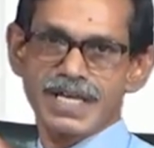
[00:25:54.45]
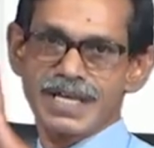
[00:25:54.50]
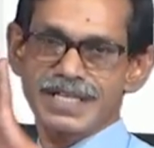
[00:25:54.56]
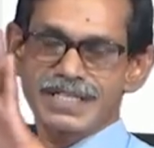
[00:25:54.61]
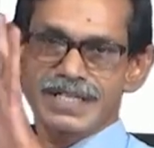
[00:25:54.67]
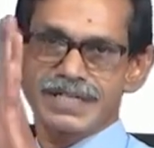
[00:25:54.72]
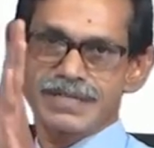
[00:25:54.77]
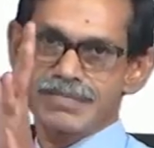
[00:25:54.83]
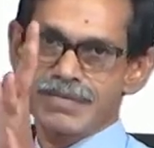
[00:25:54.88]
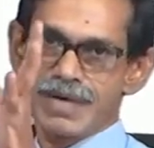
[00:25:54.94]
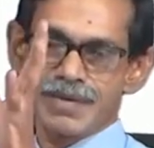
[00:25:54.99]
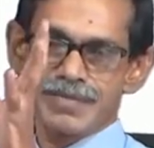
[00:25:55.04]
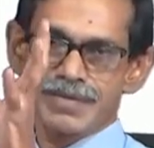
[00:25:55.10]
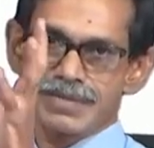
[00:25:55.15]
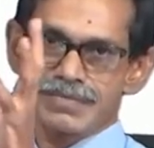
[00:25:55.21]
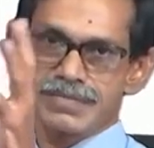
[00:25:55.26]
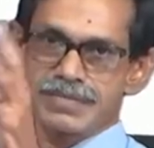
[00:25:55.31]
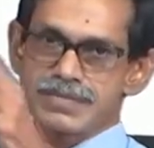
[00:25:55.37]
Either I
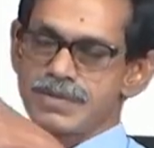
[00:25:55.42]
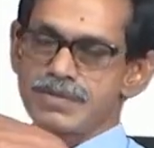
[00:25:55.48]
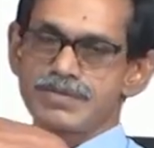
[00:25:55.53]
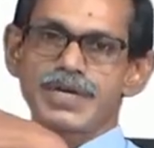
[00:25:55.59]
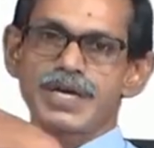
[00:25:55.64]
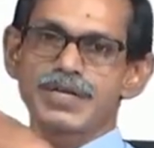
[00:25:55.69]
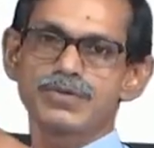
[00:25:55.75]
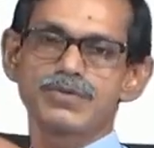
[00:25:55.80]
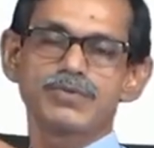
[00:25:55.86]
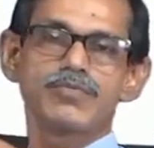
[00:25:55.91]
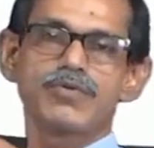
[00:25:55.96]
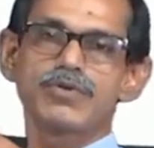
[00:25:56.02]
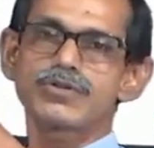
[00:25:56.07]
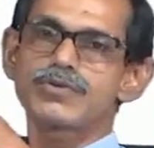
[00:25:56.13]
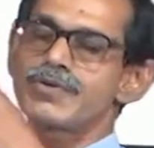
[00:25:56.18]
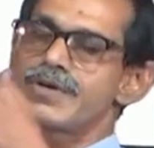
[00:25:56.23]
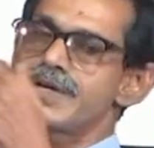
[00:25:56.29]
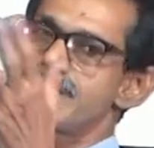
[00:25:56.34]
mean you can do
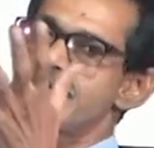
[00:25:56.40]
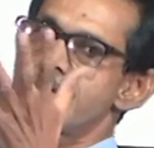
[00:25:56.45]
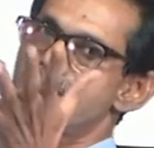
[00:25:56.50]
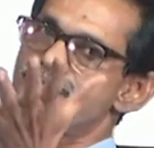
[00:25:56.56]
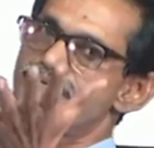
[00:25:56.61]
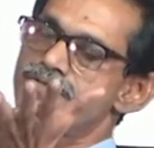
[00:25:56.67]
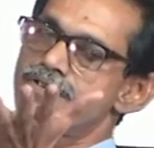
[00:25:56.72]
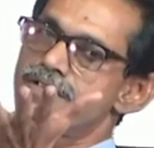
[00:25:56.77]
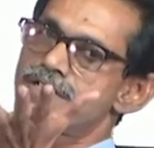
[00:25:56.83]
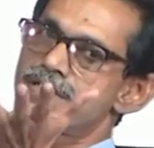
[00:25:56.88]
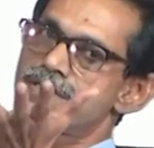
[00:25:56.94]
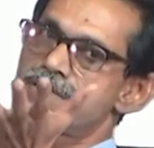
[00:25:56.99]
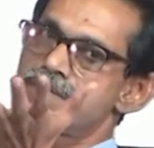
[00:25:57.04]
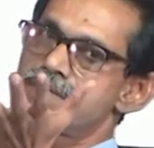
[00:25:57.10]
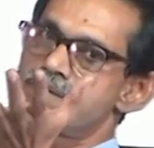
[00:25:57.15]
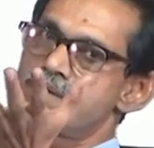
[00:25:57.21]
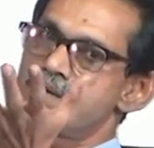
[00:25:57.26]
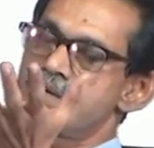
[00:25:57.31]
both way, you can
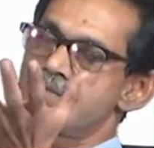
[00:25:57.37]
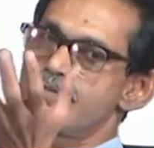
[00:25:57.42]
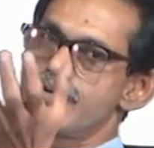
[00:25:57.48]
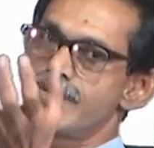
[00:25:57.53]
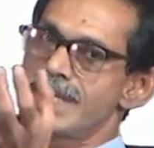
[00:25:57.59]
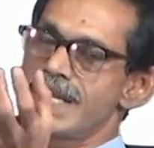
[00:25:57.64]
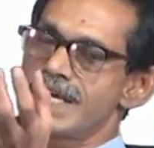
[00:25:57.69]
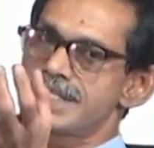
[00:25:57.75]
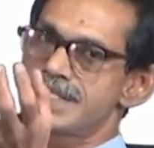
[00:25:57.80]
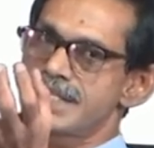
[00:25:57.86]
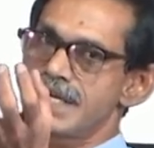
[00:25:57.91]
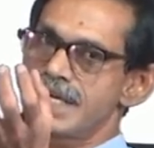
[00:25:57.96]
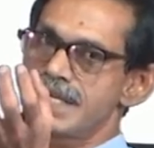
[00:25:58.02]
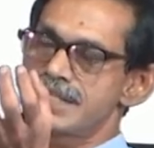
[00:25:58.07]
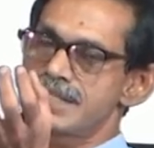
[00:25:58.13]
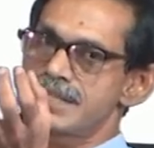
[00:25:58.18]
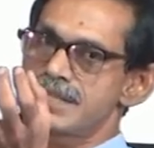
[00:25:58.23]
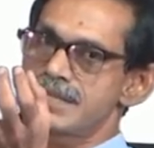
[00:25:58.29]
first immobilize
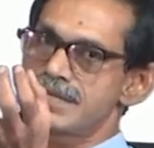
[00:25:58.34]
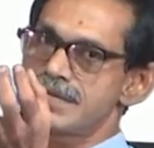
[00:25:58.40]
the